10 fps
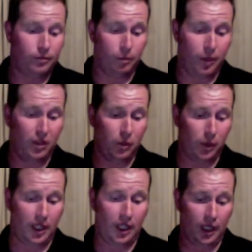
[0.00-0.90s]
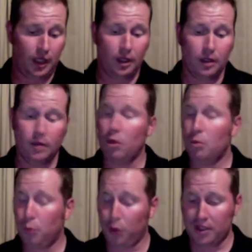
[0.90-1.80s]
between
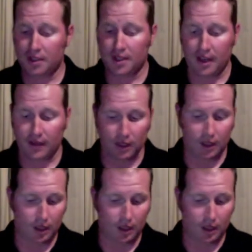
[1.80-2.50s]
0.7